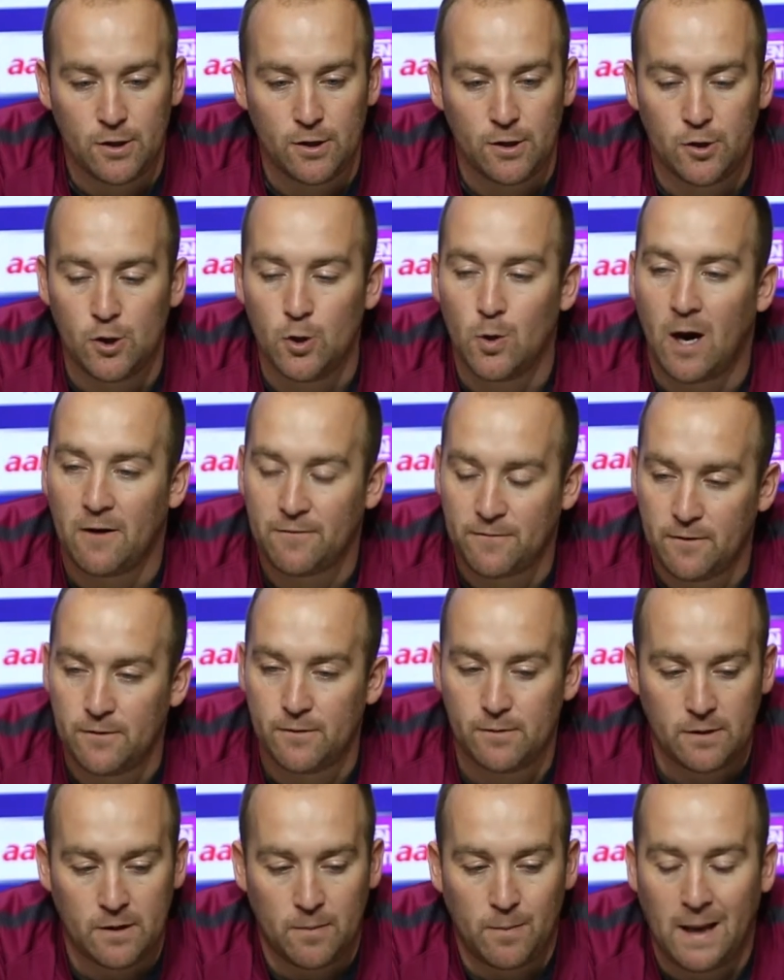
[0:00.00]

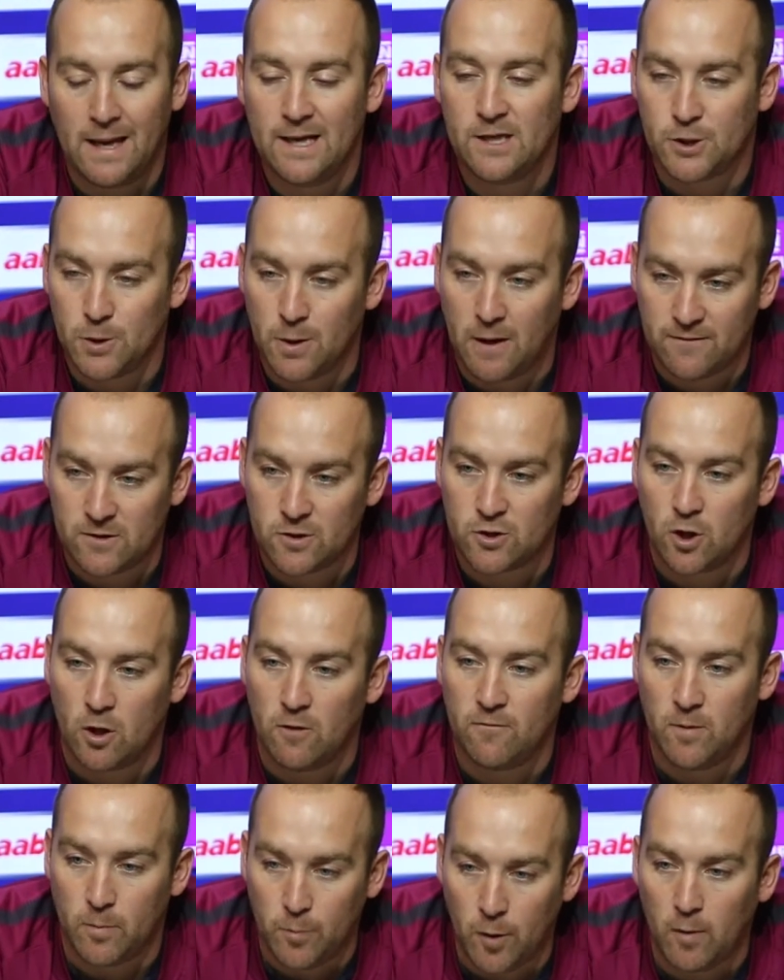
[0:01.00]
the players do have to
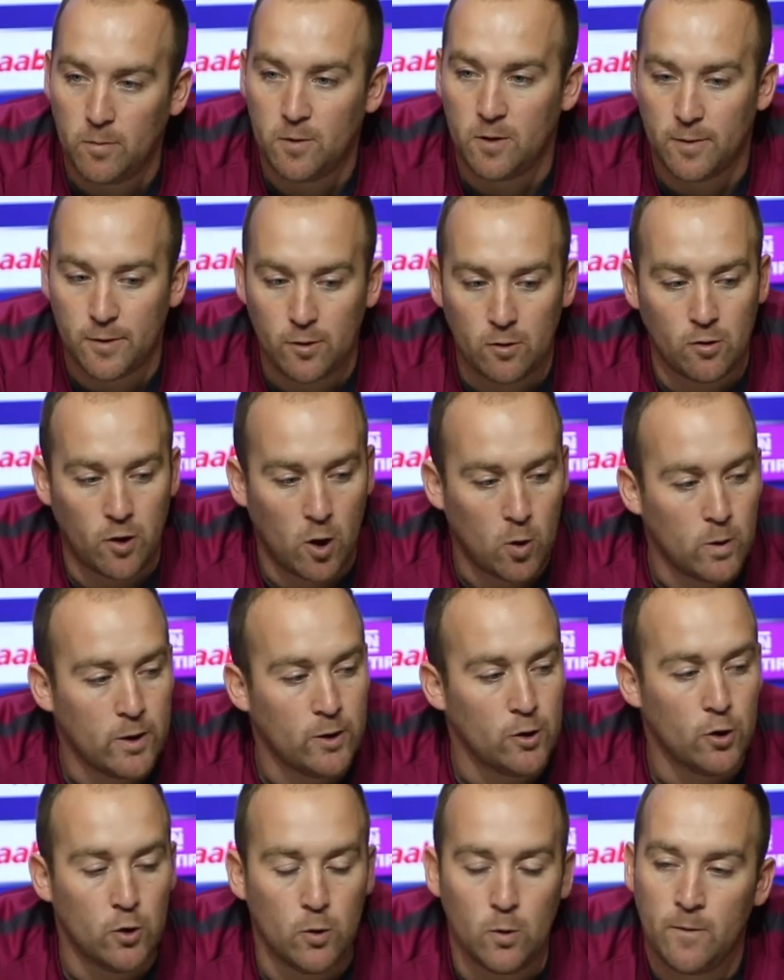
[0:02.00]
solve the problem. And although
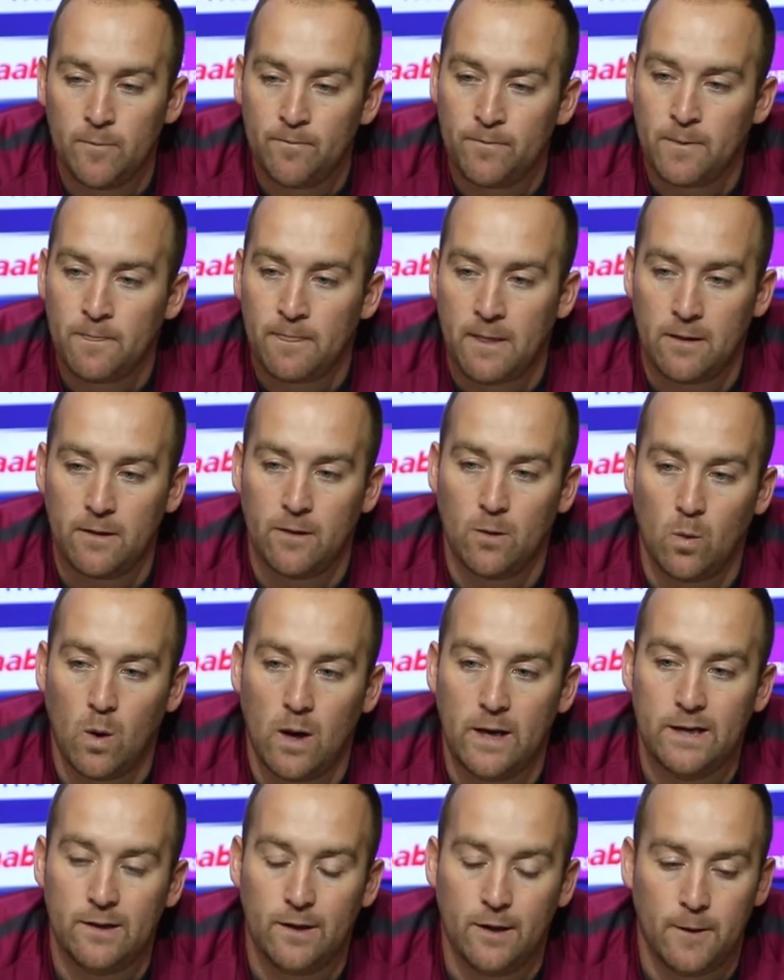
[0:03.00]
we knew the
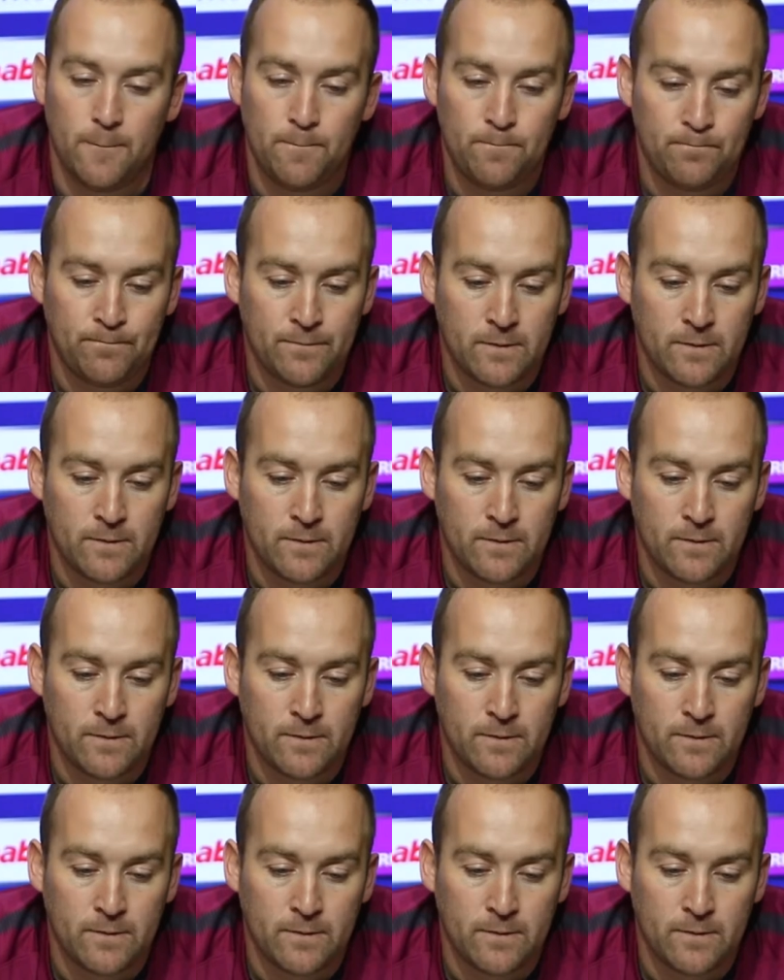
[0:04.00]
way that